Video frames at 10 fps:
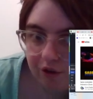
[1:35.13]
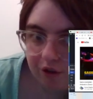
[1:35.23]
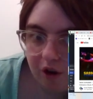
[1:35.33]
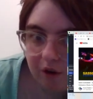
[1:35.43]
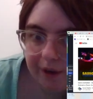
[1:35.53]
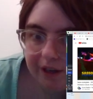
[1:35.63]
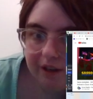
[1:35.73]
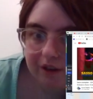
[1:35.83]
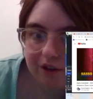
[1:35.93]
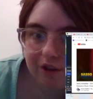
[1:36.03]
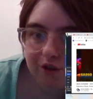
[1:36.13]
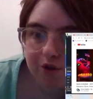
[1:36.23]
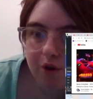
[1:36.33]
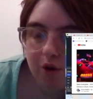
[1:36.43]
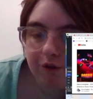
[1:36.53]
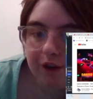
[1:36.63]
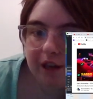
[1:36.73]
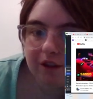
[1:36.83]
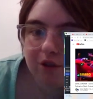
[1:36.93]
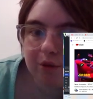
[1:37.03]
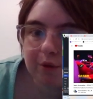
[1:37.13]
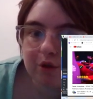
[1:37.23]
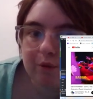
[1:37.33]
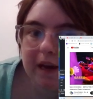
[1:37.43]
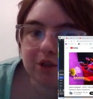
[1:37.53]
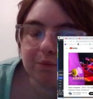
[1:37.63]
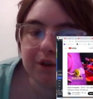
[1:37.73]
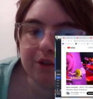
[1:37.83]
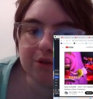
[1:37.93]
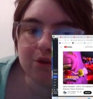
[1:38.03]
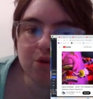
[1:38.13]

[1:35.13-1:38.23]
is already an assist trophy in Super Smash Bros.